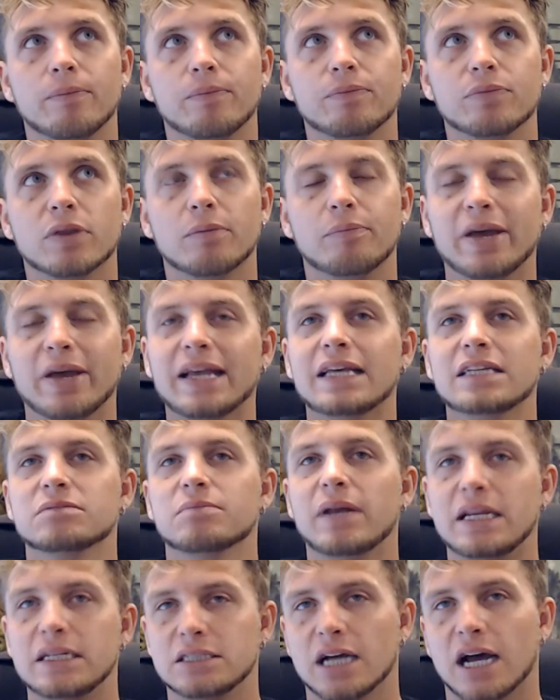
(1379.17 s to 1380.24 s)
pick as
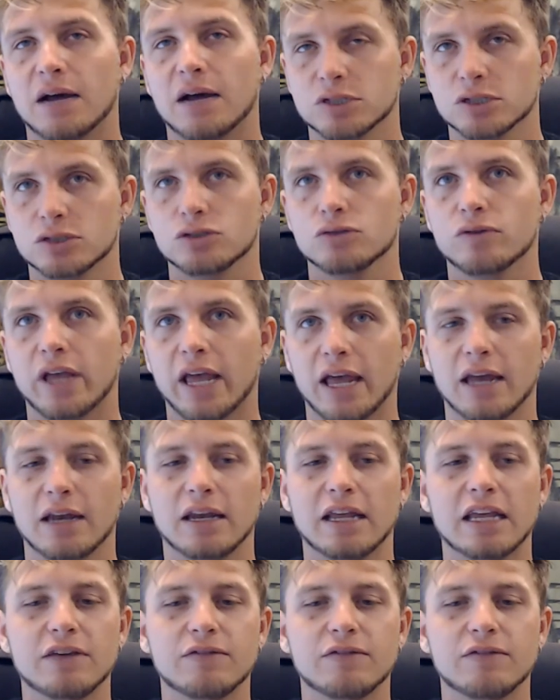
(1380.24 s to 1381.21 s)
many jobs as you can. Even